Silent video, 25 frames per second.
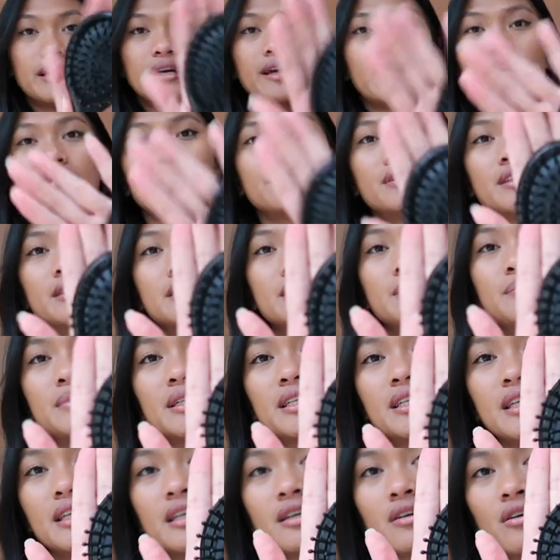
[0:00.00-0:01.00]
I have this
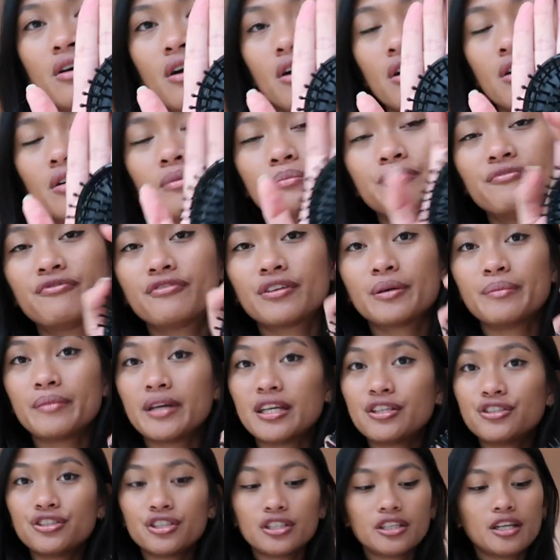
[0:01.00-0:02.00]
mini comb from
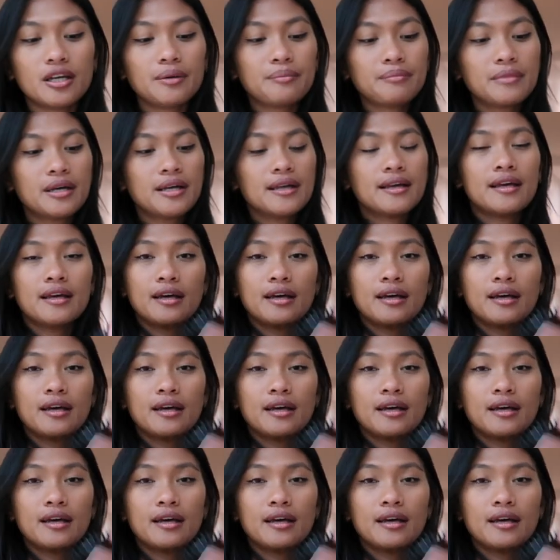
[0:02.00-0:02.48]
H&M.